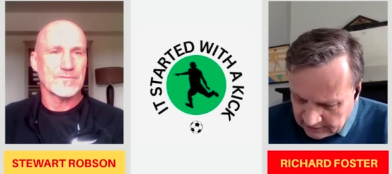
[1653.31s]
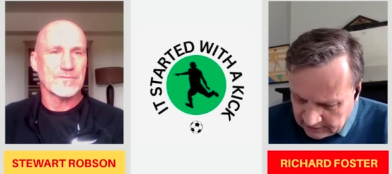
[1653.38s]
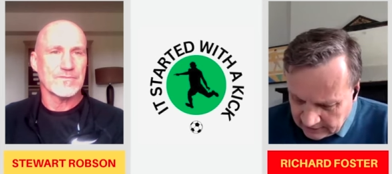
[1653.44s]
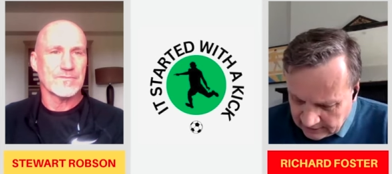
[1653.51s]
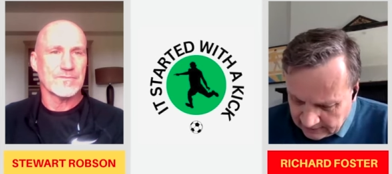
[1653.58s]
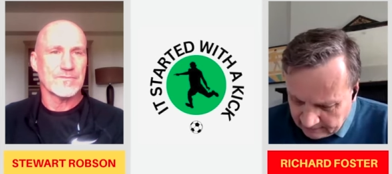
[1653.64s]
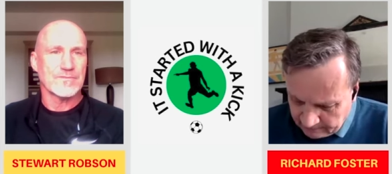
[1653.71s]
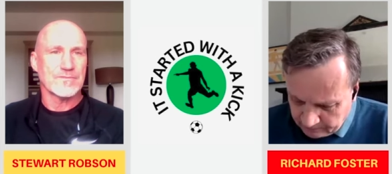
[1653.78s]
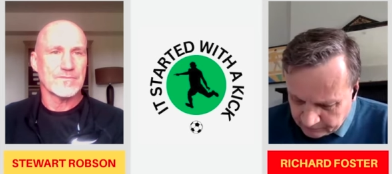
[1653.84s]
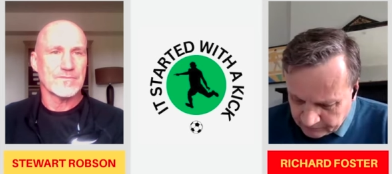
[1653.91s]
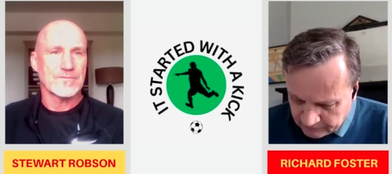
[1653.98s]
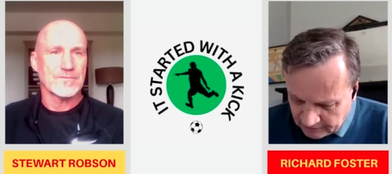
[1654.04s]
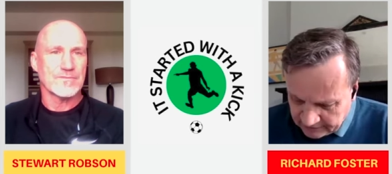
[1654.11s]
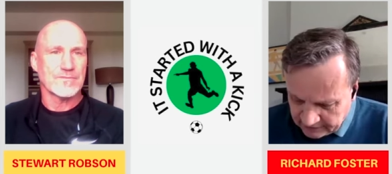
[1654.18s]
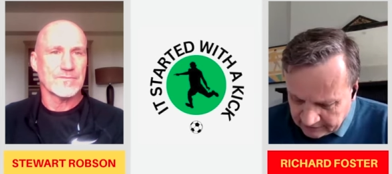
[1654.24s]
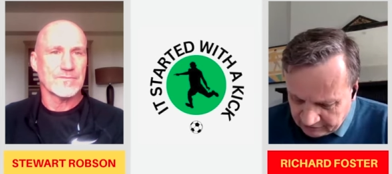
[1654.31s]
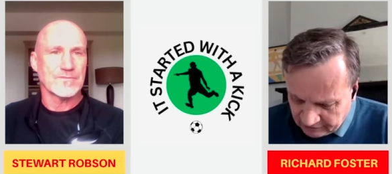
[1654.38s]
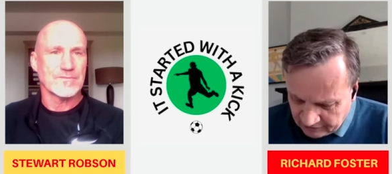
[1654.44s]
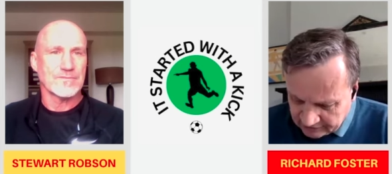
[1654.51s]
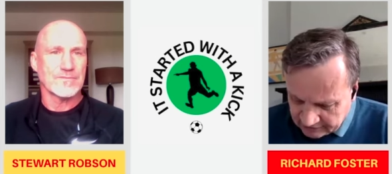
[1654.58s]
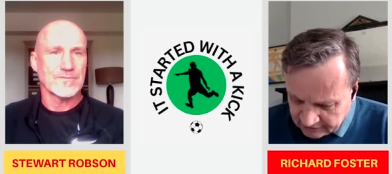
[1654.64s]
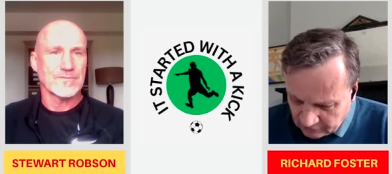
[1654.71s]
Speaker 1: Um, and in
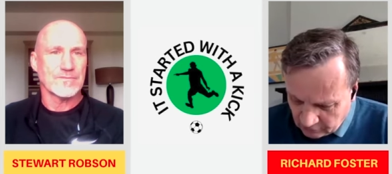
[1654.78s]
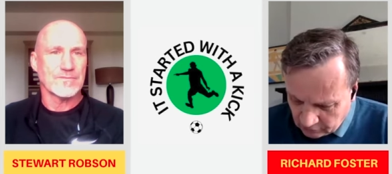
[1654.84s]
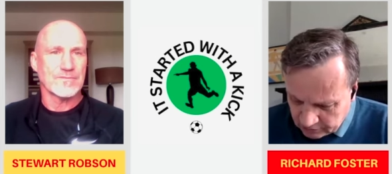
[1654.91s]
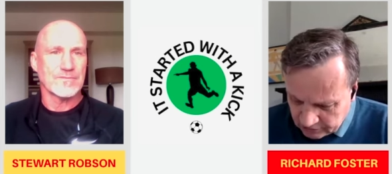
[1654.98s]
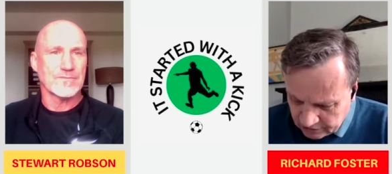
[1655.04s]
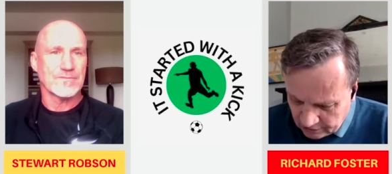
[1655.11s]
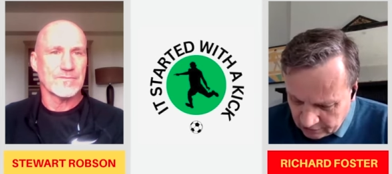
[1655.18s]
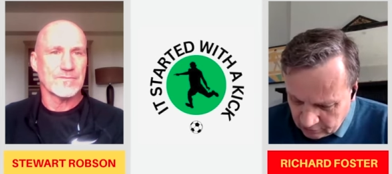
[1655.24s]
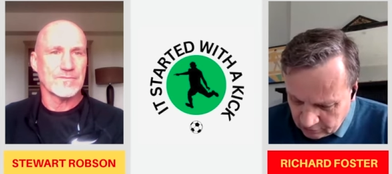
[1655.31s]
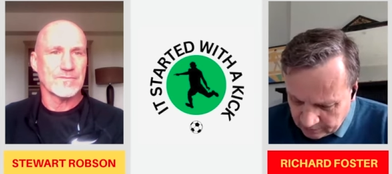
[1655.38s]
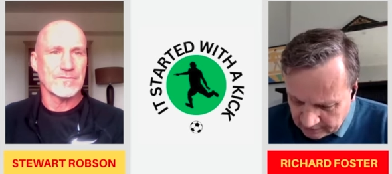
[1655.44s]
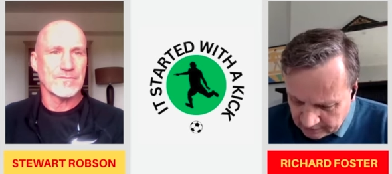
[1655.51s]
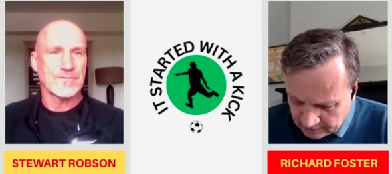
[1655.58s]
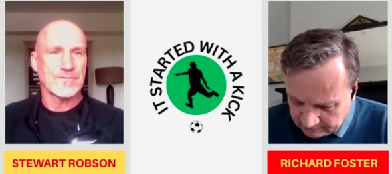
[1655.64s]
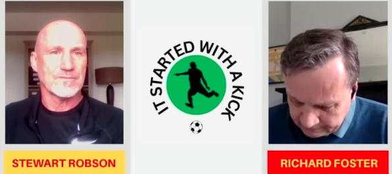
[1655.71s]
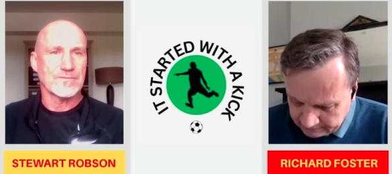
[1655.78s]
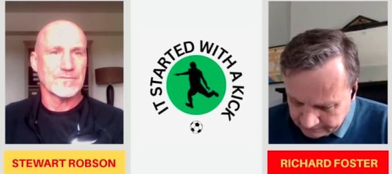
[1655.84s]
fact, in October